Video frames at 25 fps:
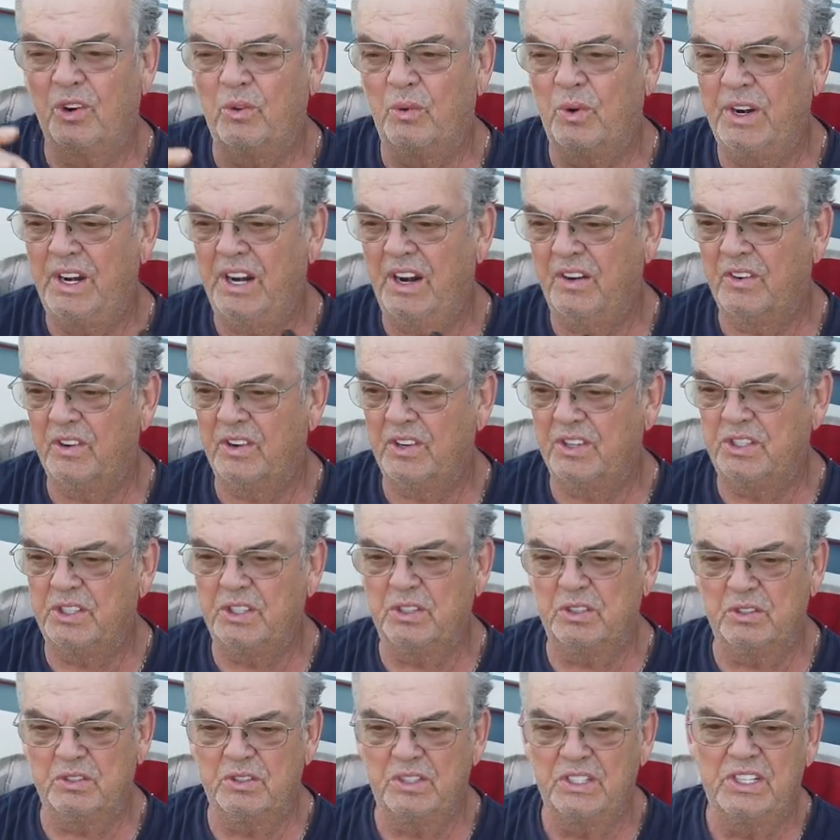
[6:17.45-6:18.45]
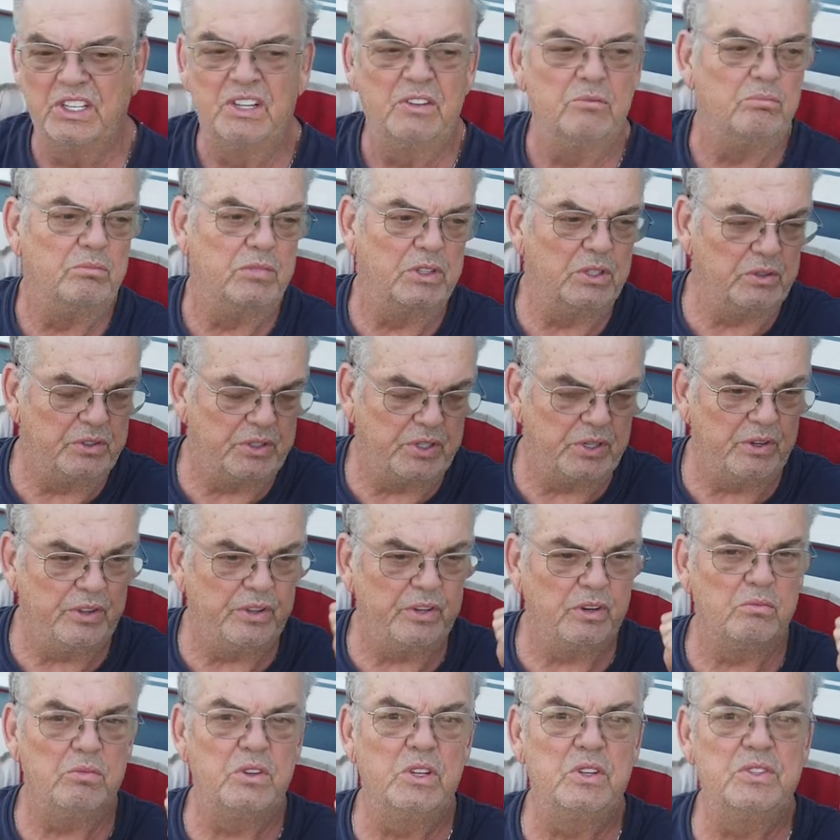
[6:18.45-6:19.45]
whatever, to
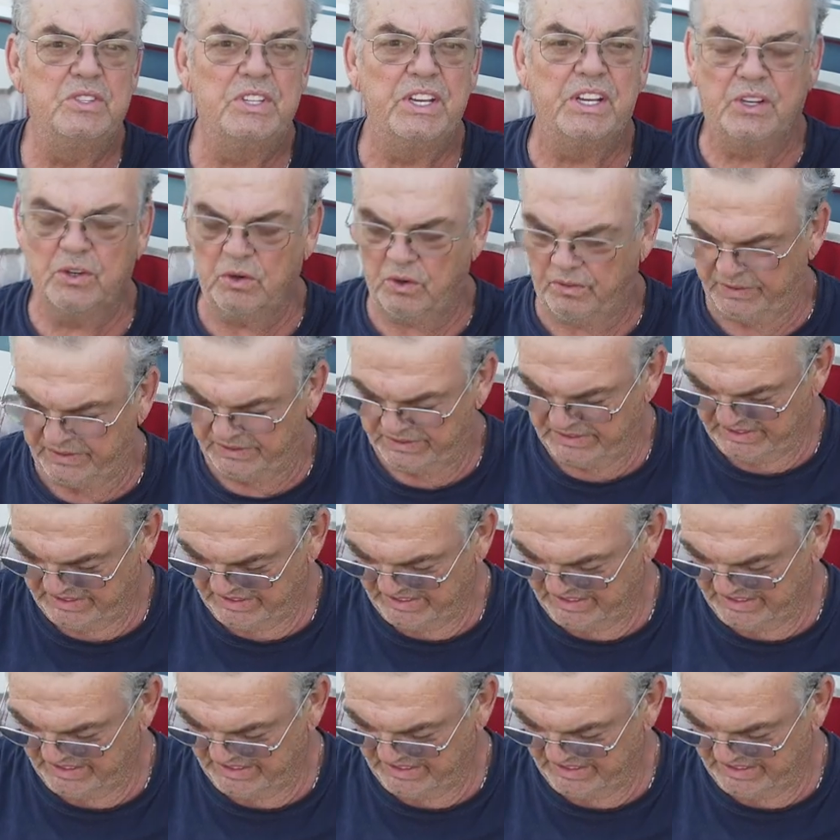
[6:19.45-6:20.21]
Bluetooth your music over.